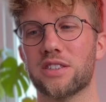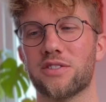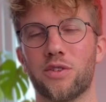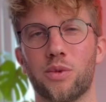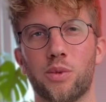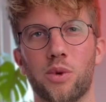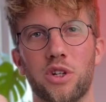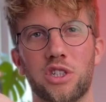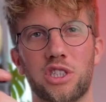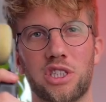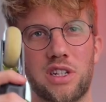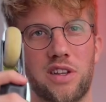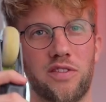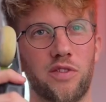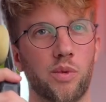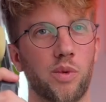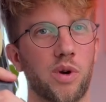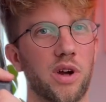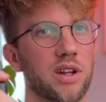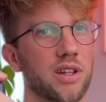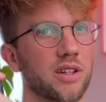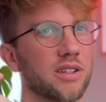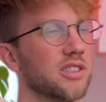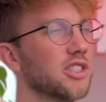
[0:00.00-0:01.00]
for watching,
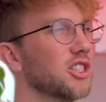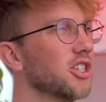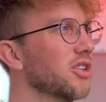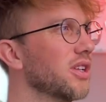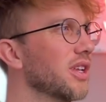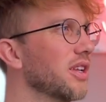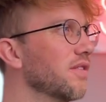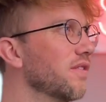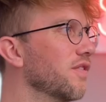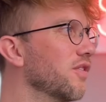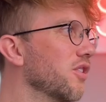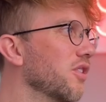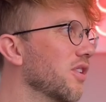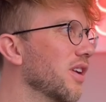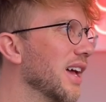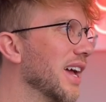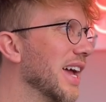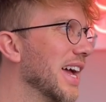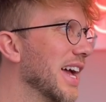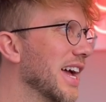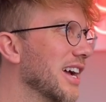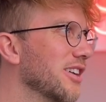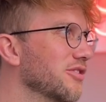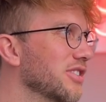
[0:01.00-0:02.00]
everyone, and tune in for that
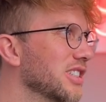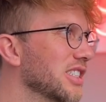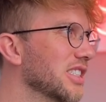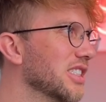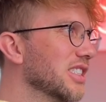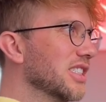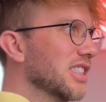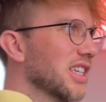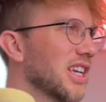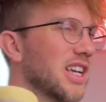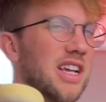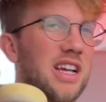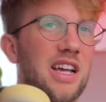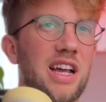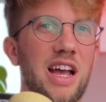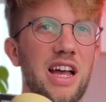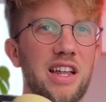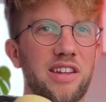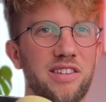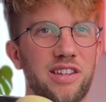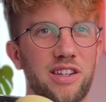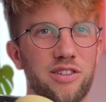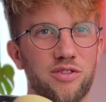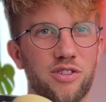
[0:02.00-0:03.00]
Harry's
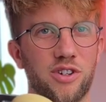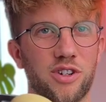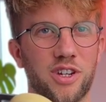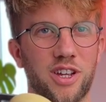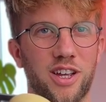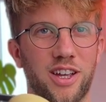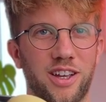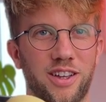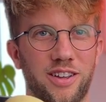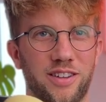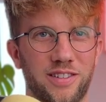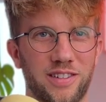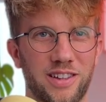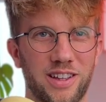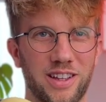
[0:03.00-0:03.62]
anti-Rocco